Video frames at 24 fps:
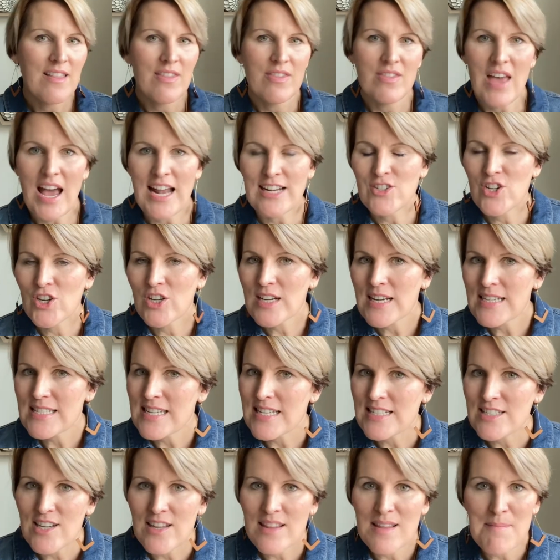That took us
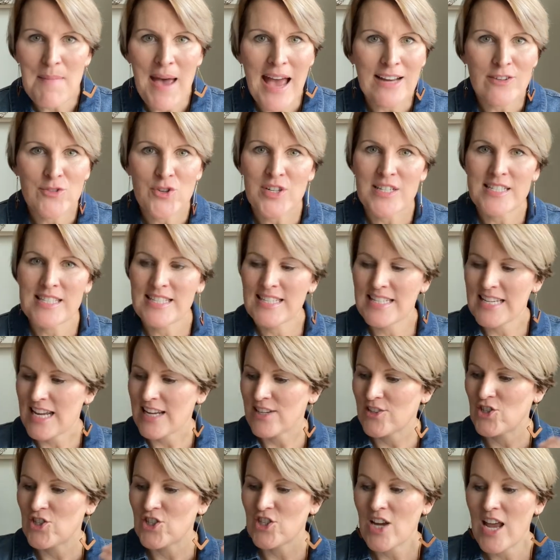into the mattress
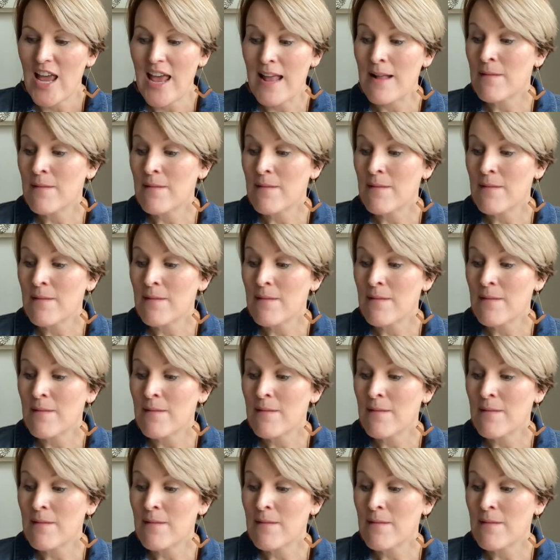stitch.